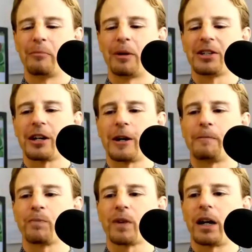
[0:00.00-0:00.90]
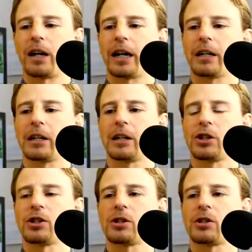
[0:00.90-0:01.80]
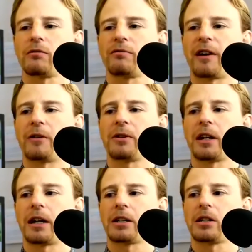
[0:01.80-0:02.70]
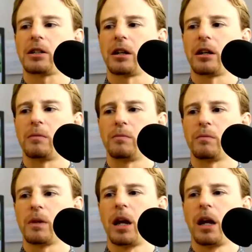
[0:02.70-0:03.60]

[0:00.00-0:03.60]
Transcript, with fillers: But um, I uh, just found that um,